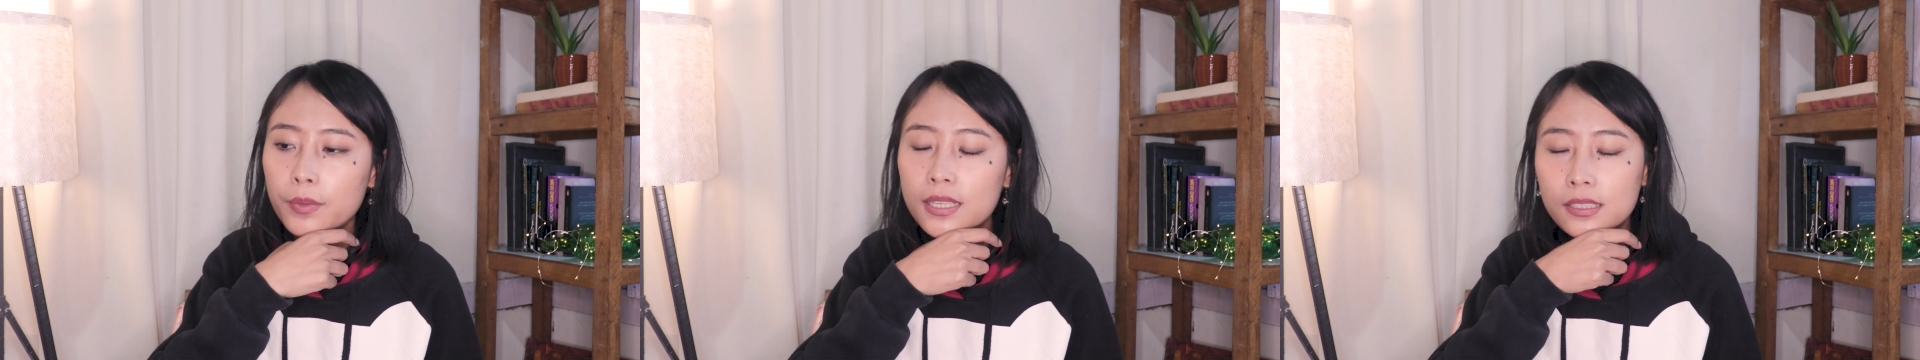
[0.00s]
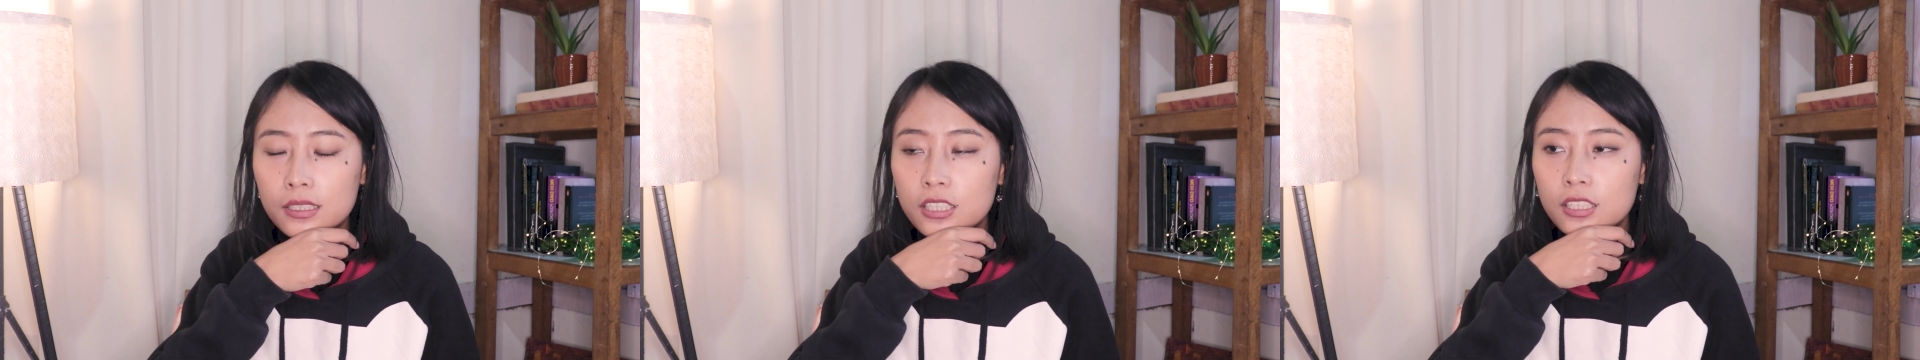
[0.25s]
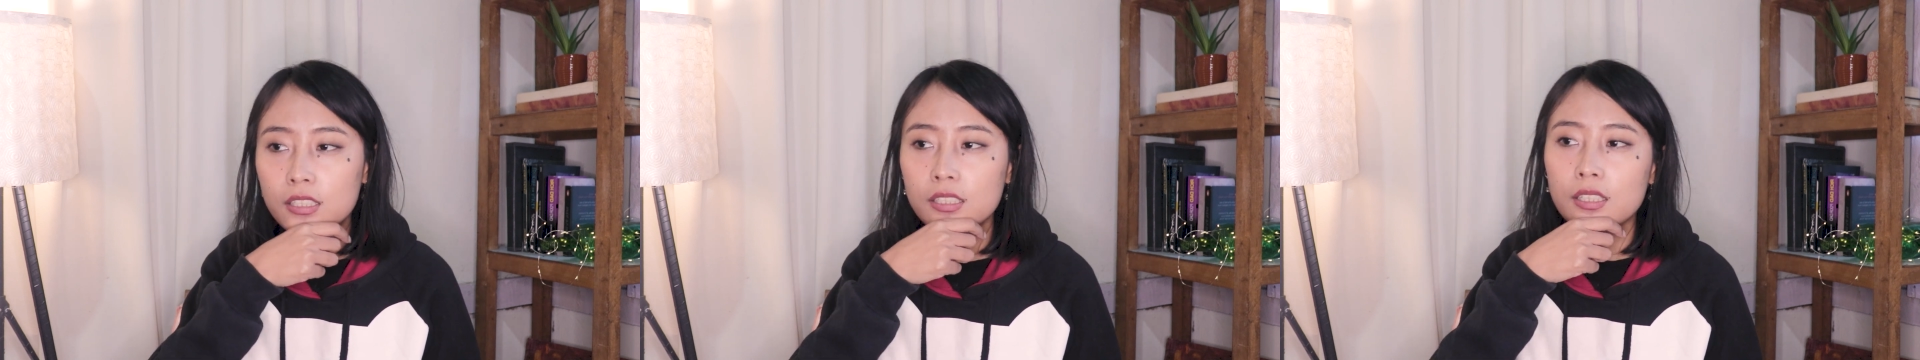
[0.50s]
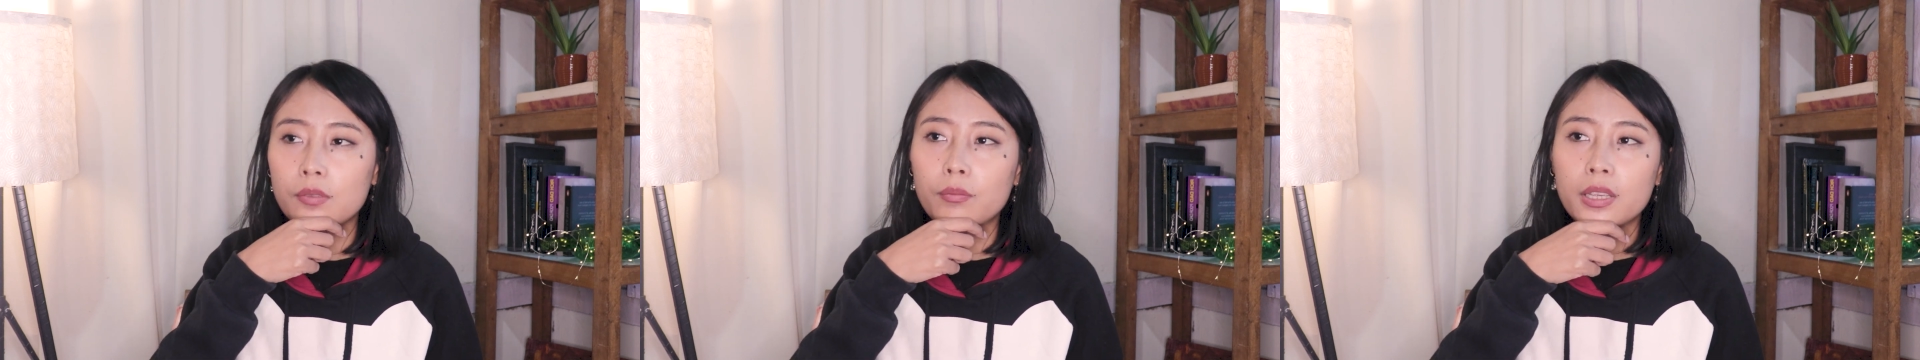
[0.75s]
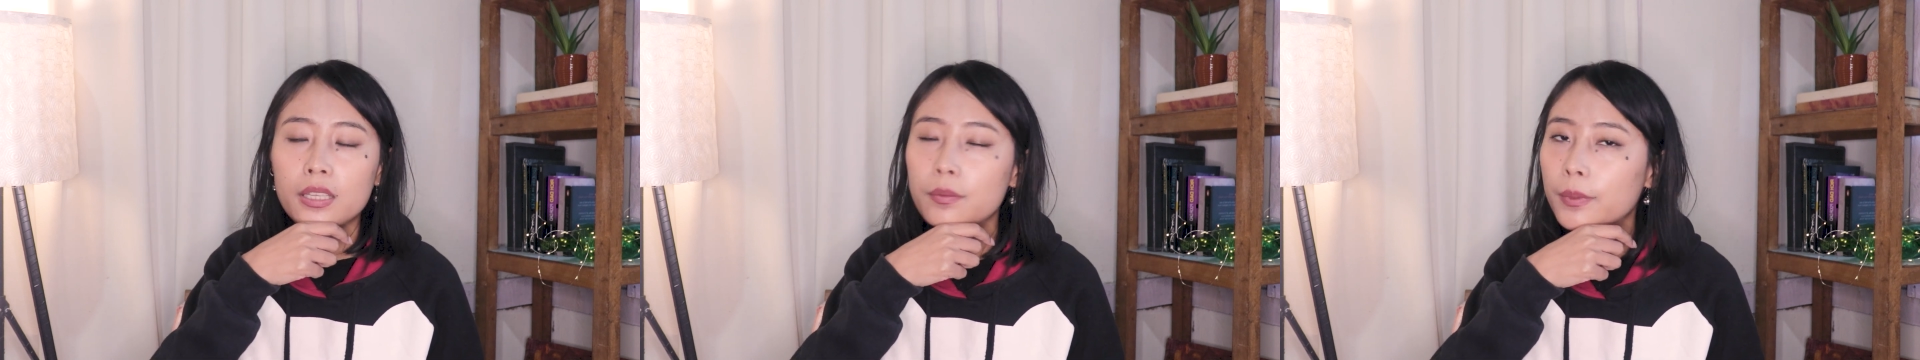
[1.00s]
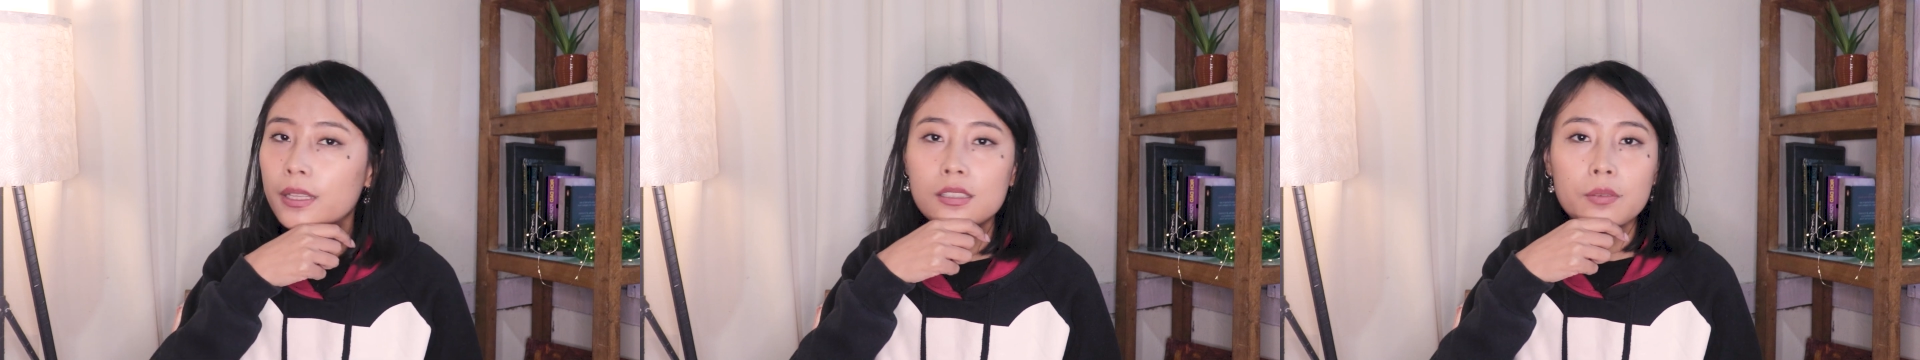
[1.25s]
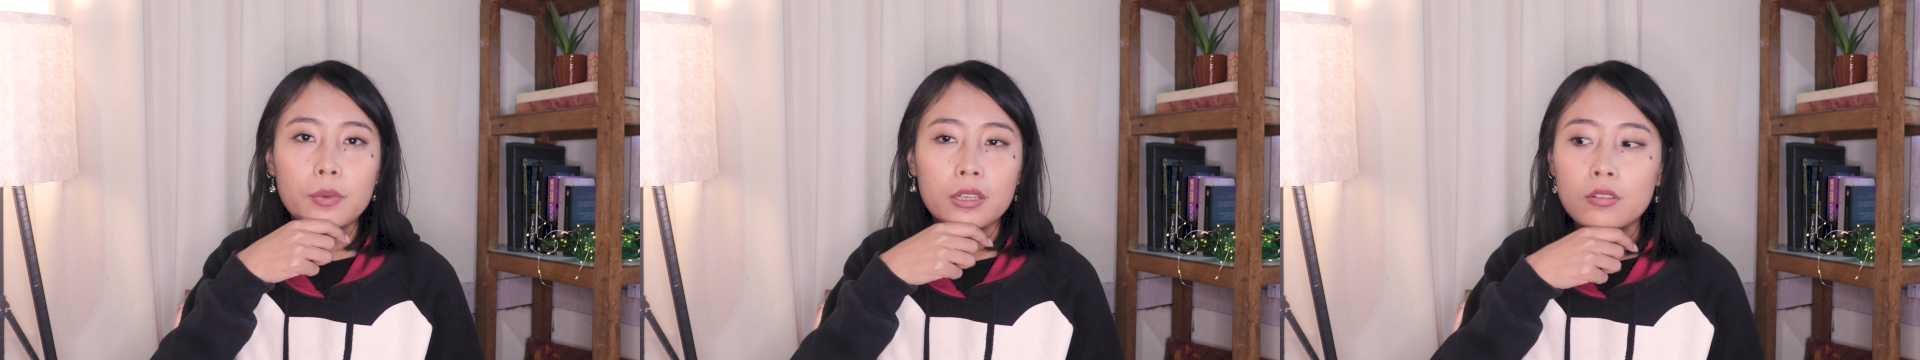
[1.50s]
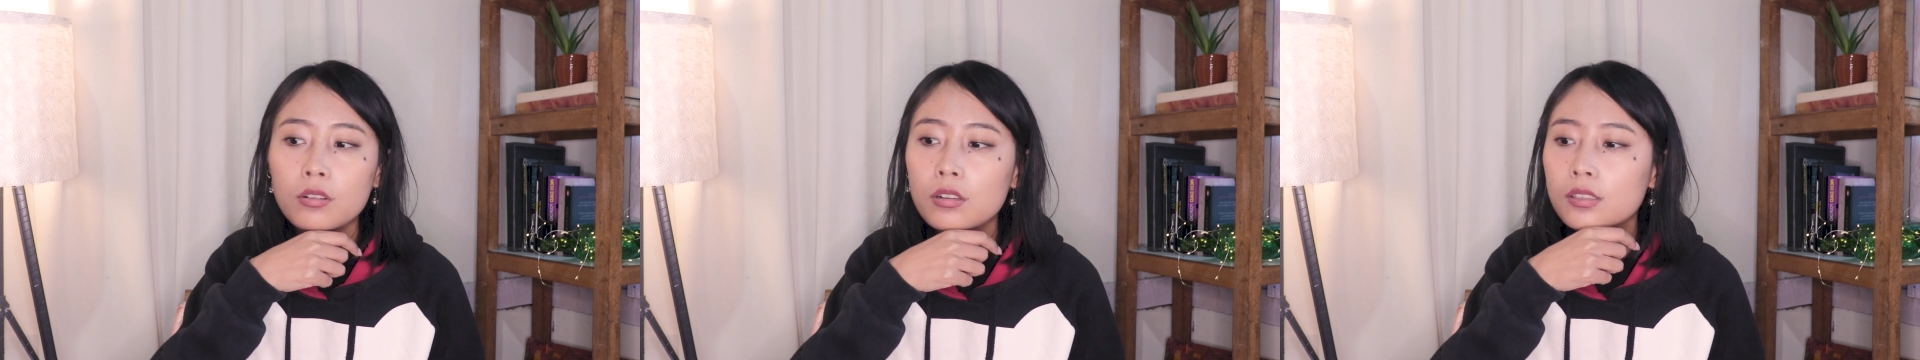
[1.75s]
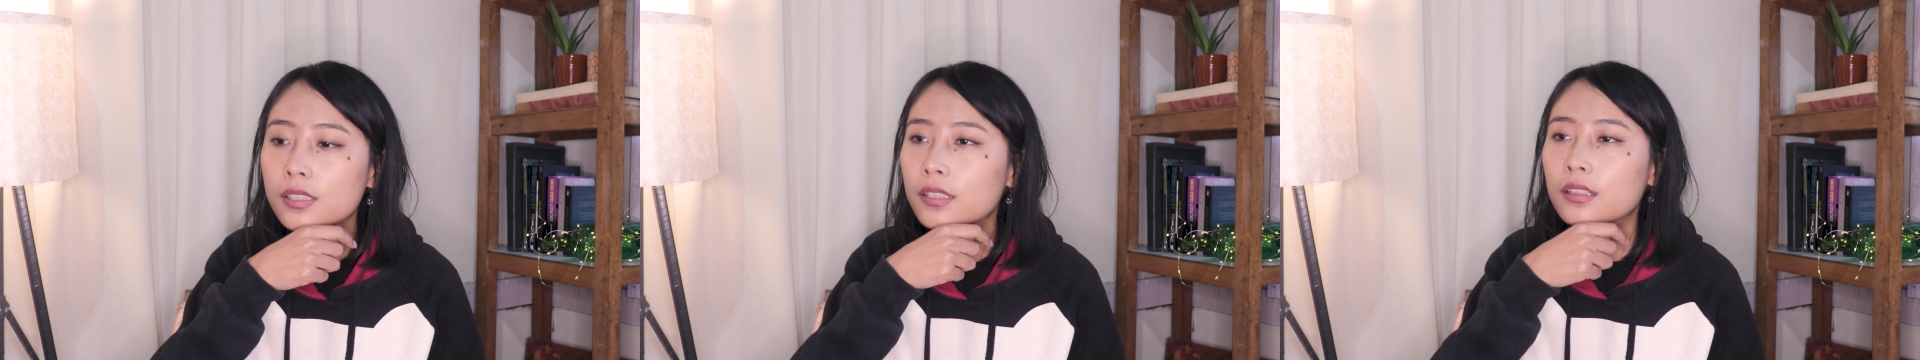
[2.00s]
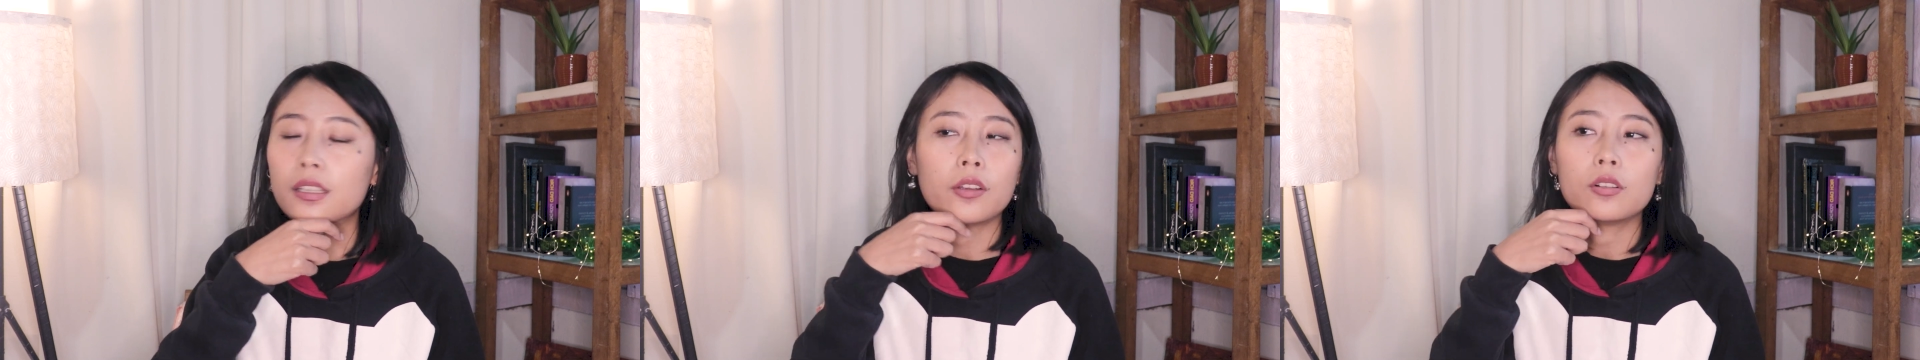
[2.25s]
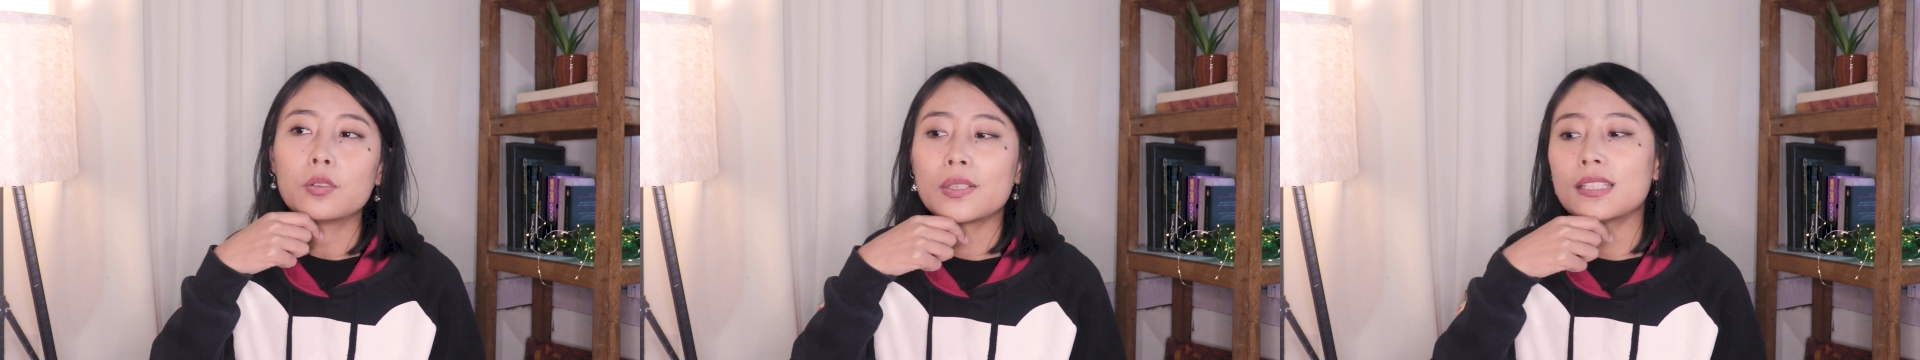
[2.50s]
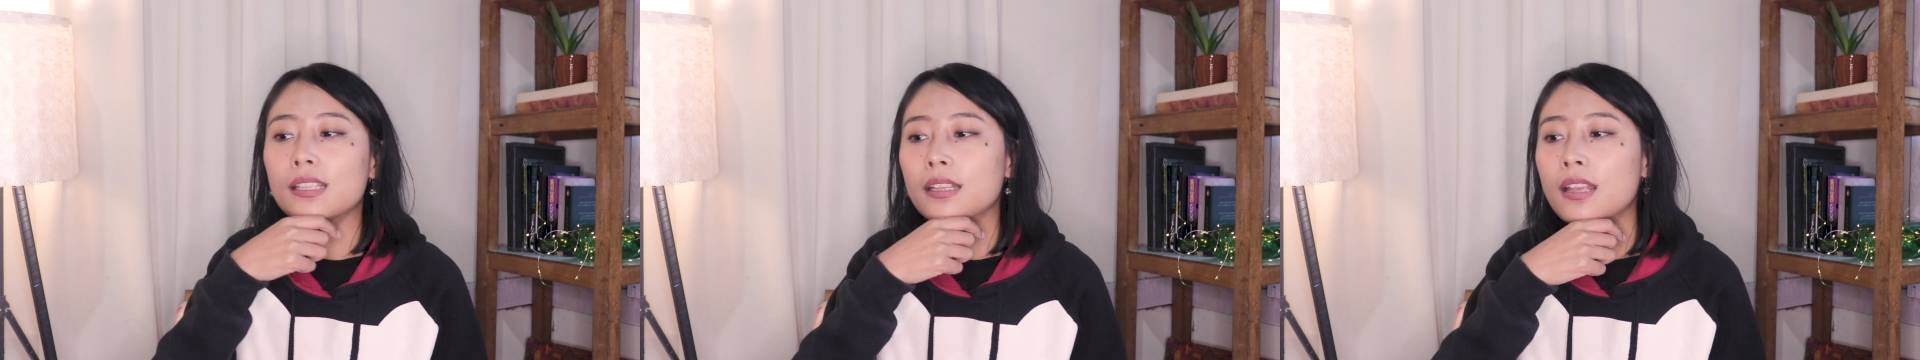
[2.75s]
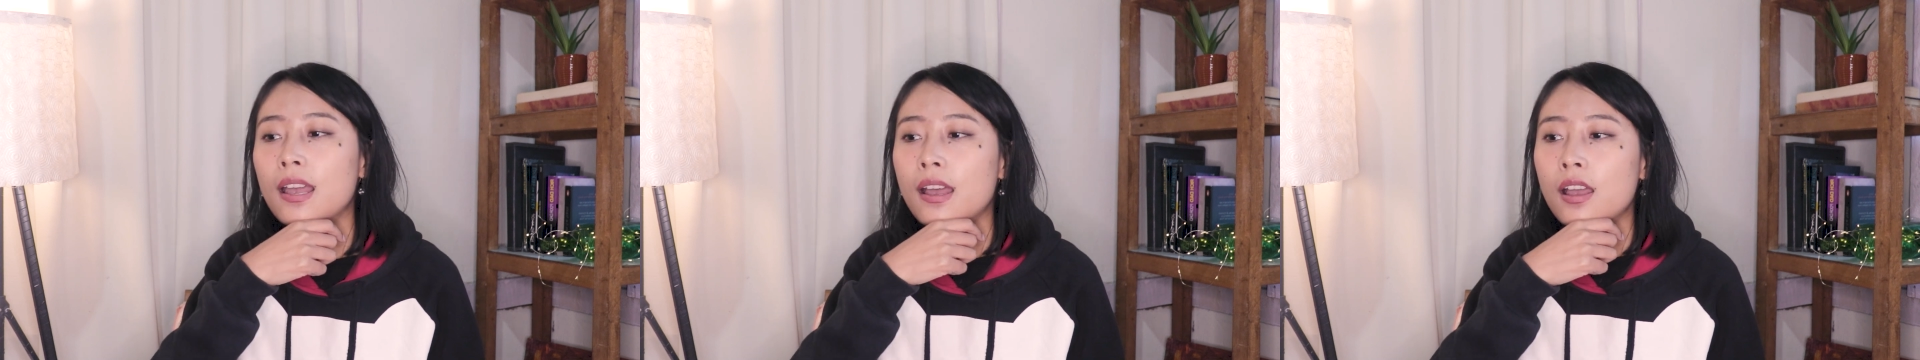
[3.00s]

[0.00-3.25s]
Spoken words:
messages and my emails and my calls, and they always say,